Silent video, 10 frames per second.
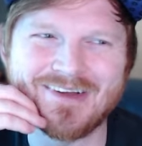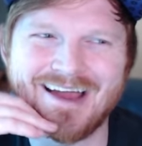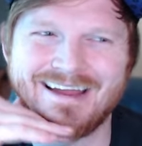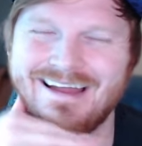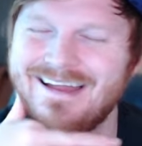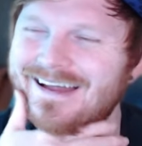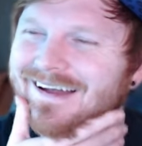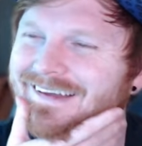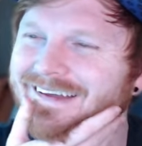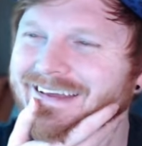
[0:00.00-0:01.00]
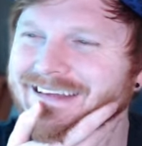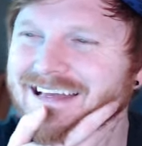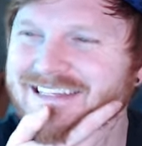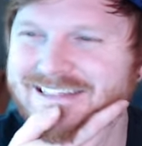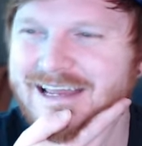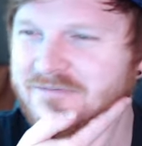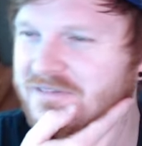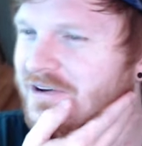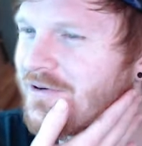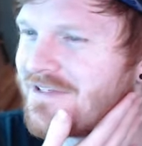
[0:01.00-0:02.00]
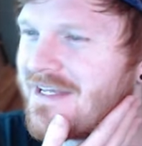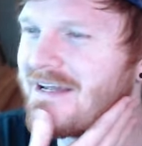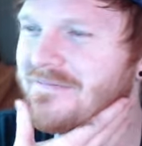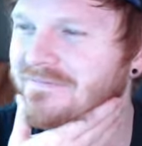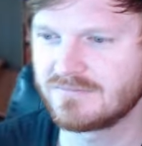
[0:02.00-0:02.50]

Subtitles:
Yeah, same though, same.